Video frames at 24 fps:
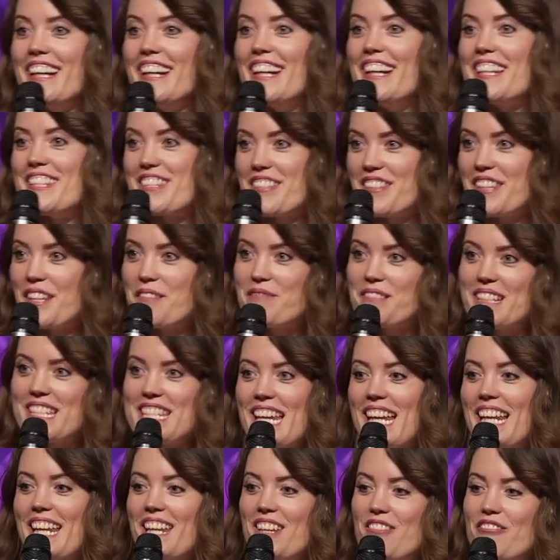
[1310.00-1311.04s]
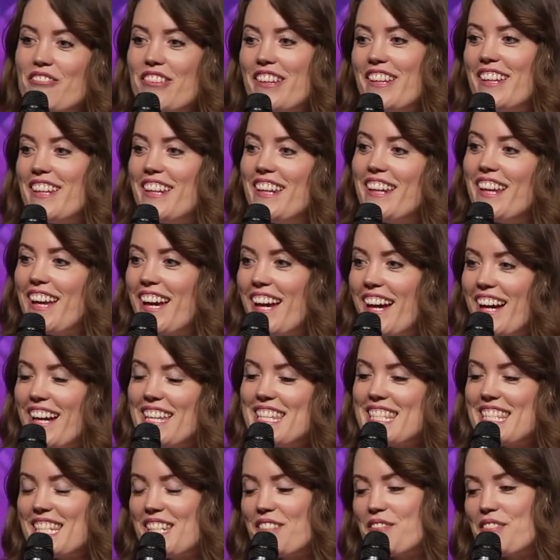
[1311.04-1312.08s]
So that means that even
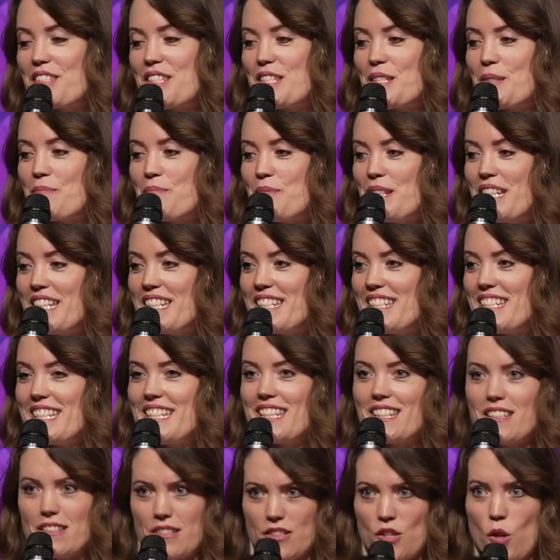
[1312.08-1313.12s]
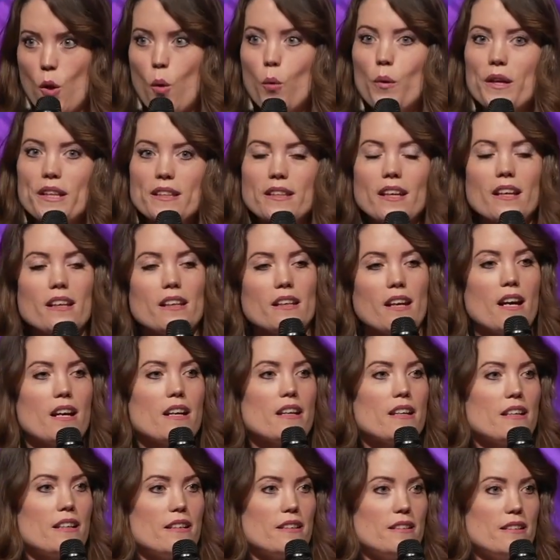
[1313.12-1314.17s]
Isaac was submitted to this, knowing that
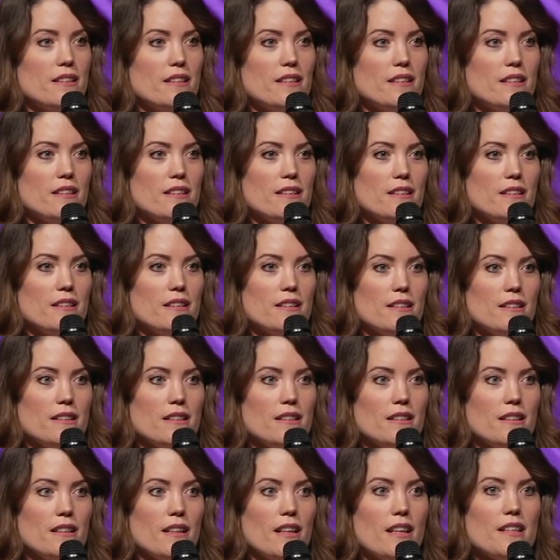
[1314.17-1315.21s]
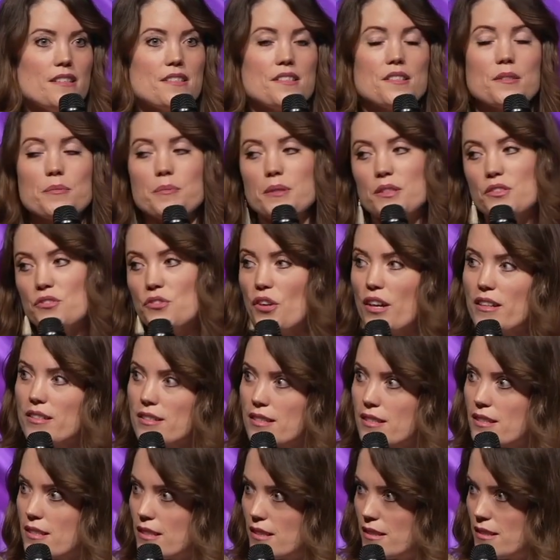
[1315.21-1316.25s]
God is to be
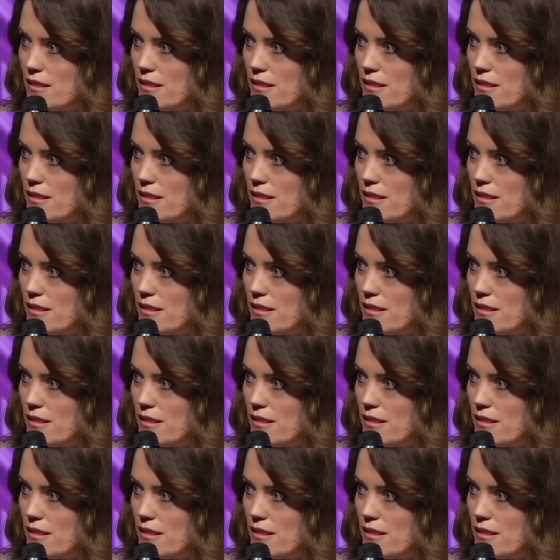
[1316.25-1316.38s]
trusted.